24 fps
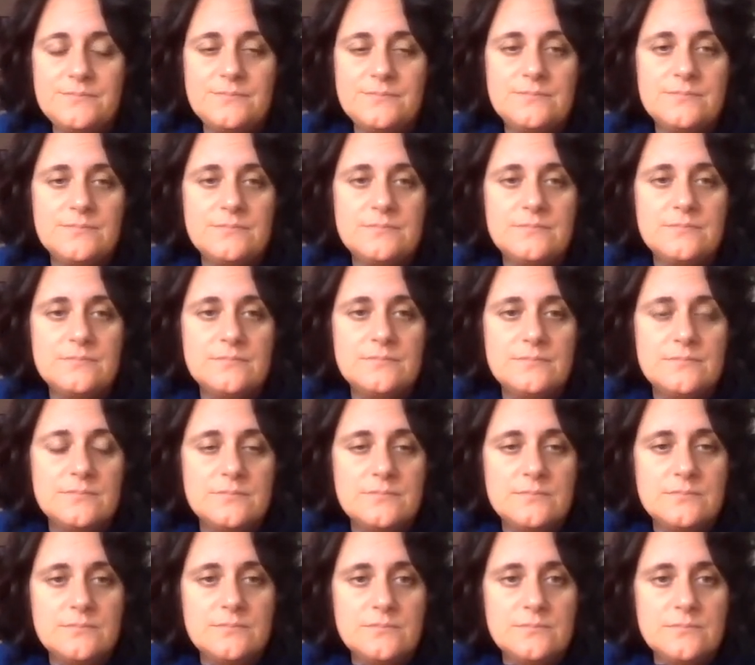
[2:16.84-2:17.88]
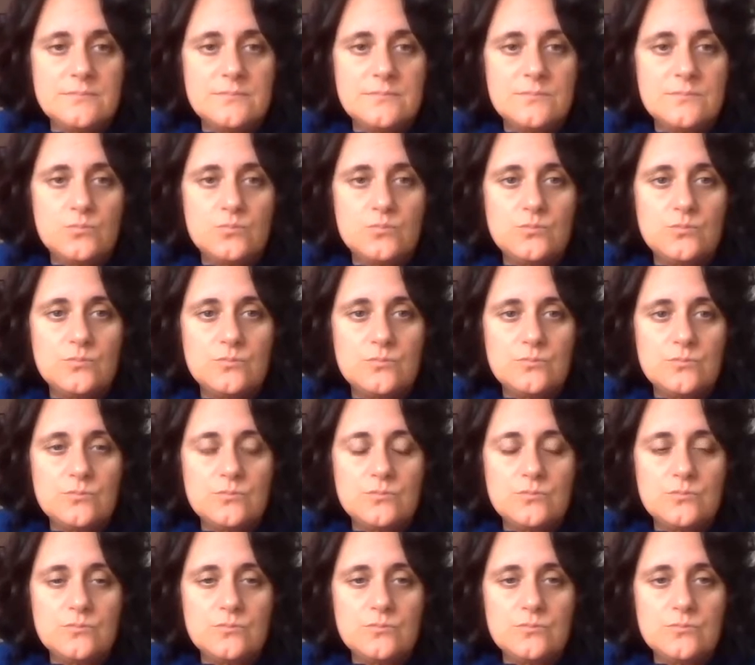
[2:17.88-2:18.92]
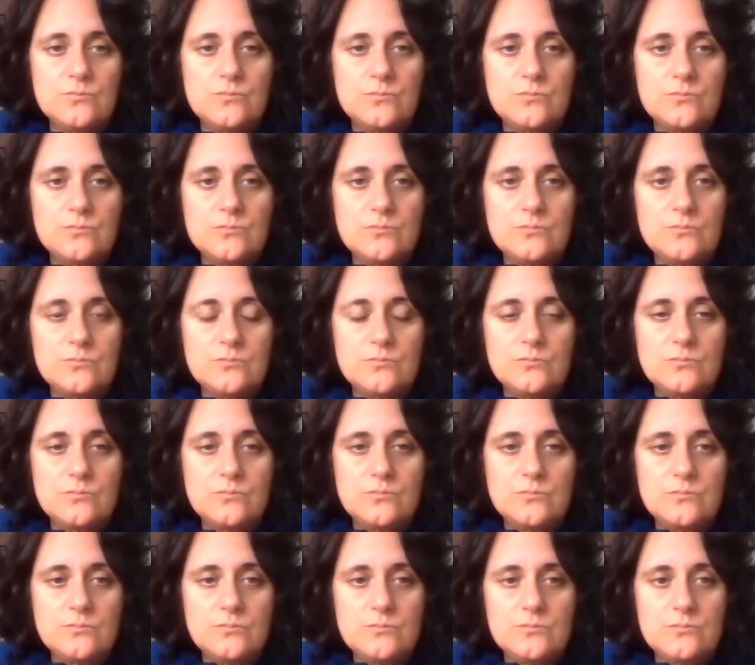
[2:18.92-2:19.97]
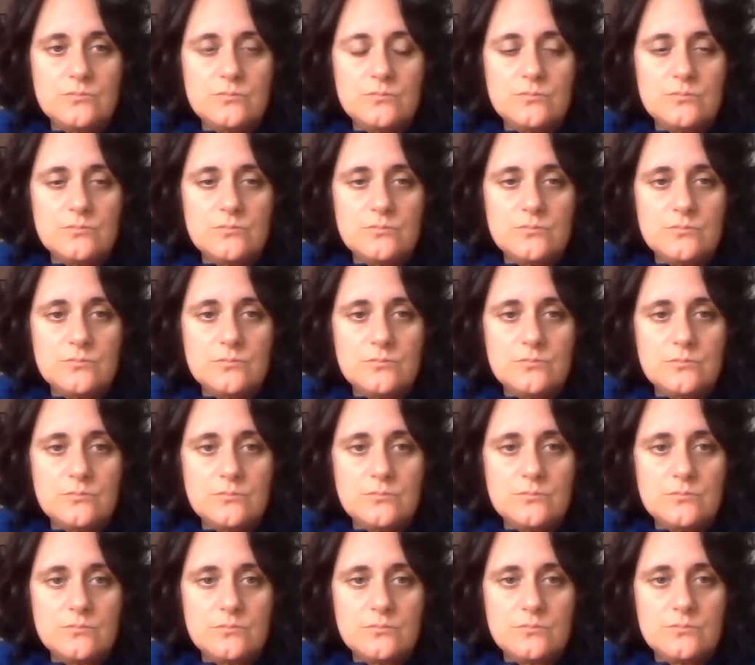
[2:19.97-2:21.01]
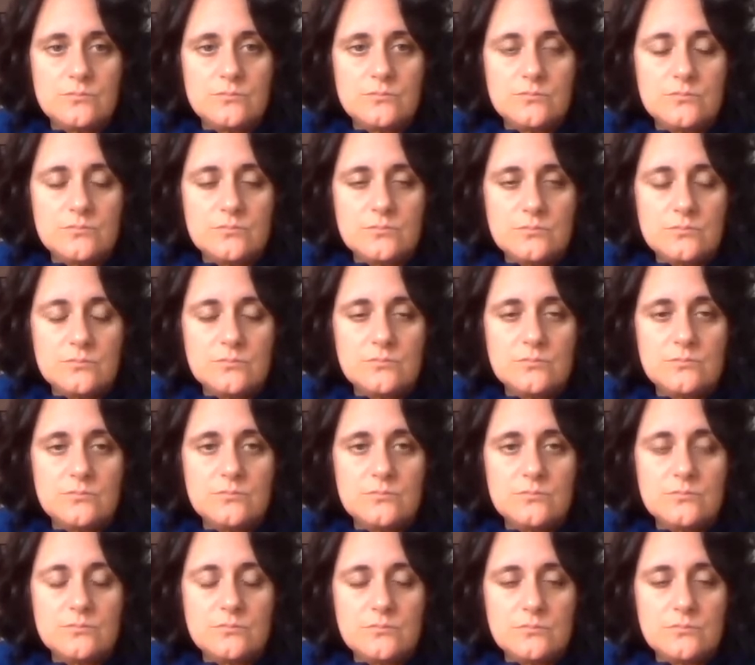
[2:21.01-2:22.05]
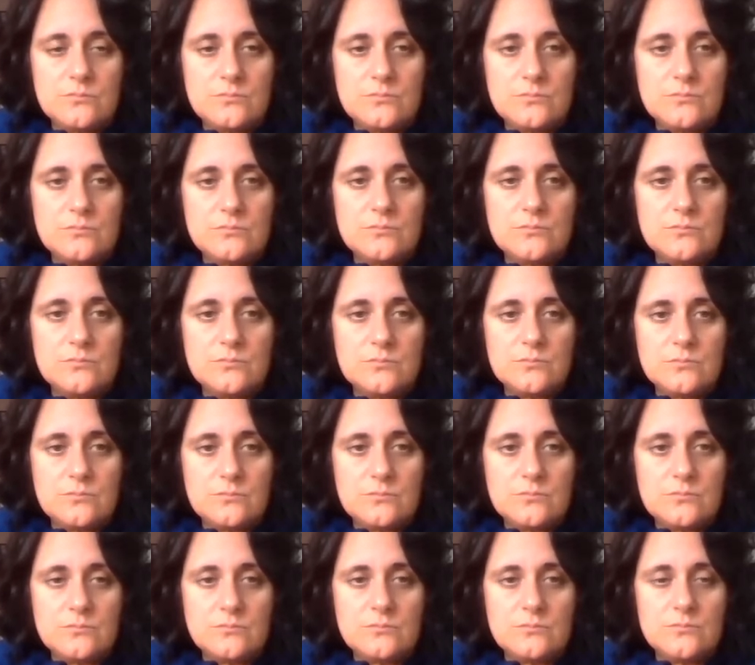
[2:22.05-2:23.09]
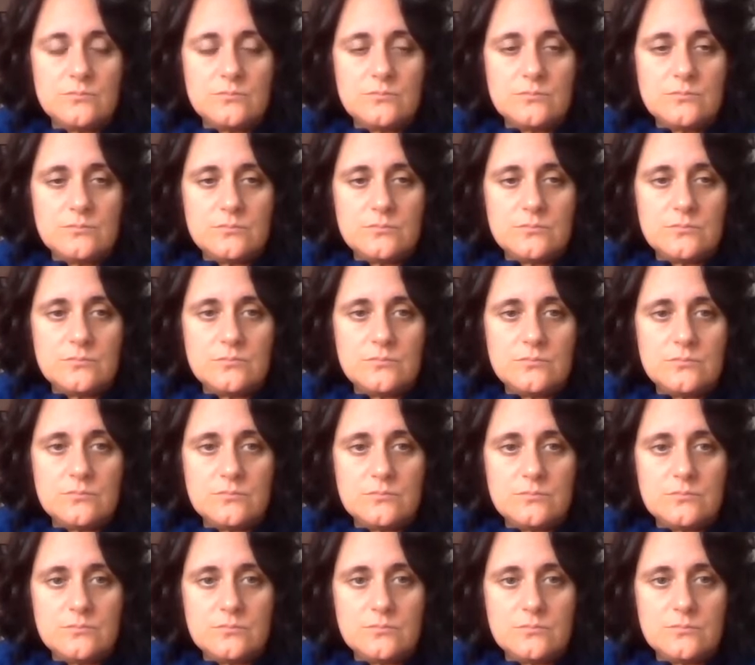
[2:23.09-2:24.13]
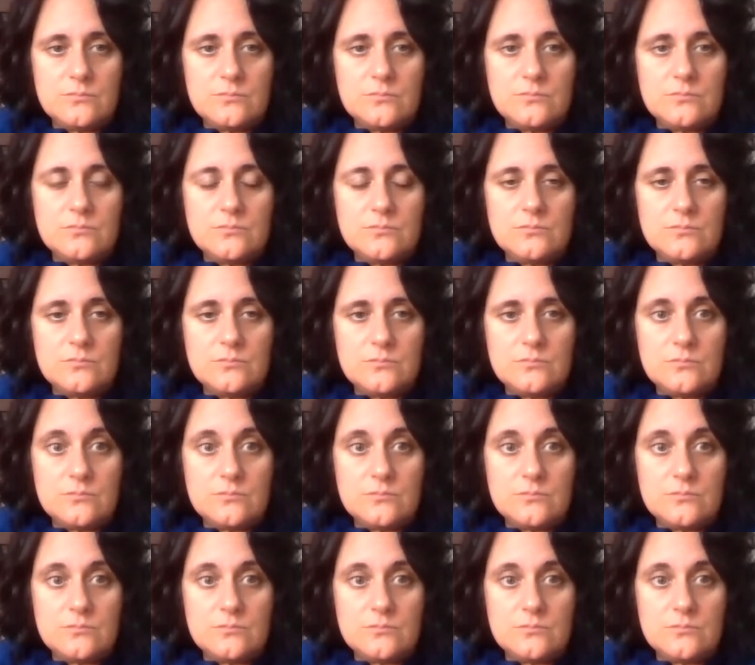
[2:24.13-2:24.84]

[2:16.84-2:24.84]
[no speech]